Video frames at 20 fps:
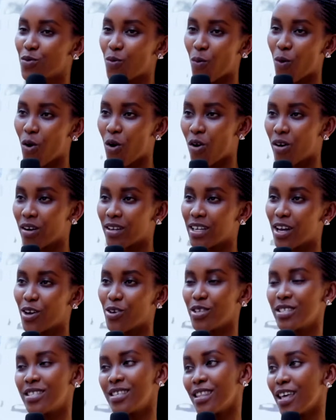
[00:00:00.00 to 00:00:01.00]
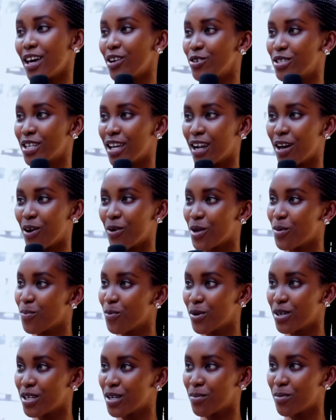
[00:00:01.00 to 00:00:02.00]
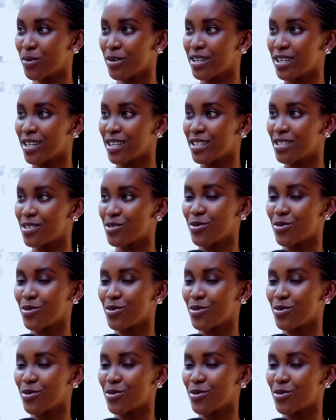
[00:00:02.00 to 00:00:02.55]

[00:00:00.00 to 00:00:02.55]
to walk. Now you see they're not allowing border borders,